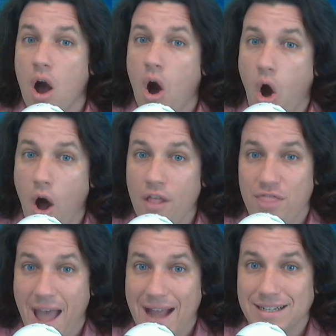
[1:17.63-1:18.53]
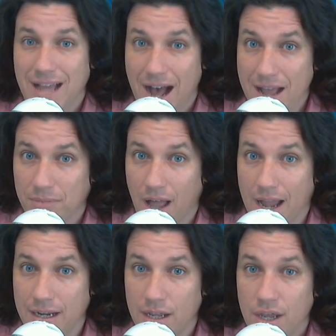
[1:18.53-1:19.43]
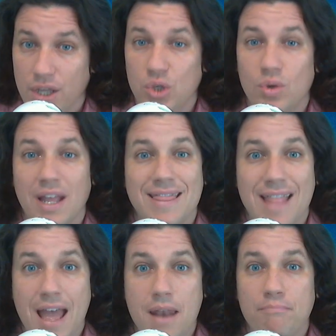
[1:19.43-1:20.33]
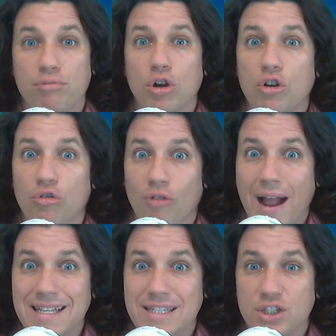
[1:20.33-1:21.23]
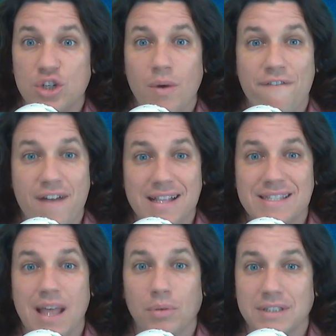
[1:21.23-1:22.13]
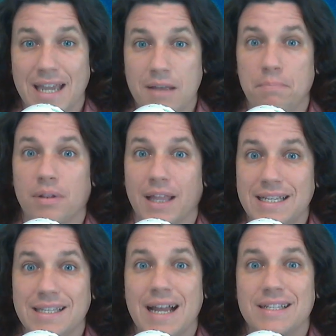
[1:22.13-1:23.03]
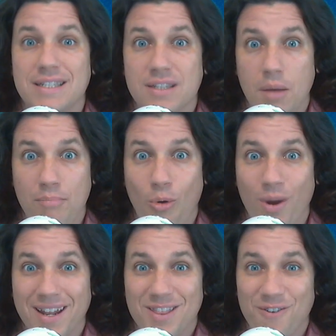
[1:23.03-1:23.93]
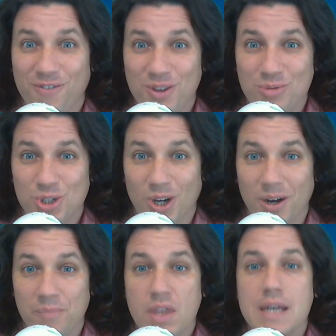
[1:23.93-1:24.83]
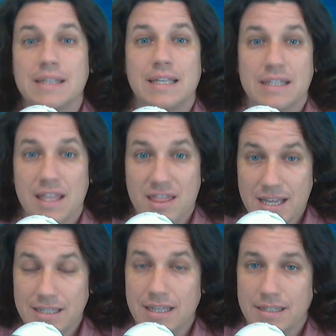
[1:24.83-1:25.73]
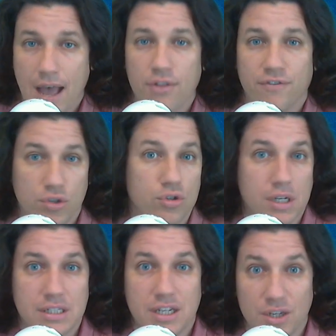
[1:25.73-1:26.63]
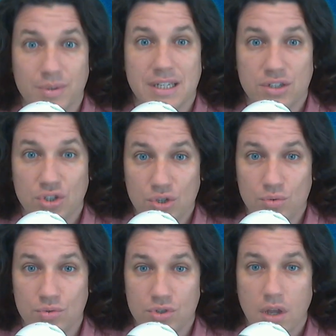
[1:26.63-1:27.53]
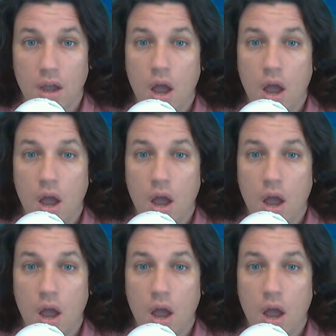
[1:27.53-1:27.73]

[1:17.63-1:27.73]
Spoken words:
On that timeline, you can then progress to events that will take place at some point in the future, since this is how the future continuous is used.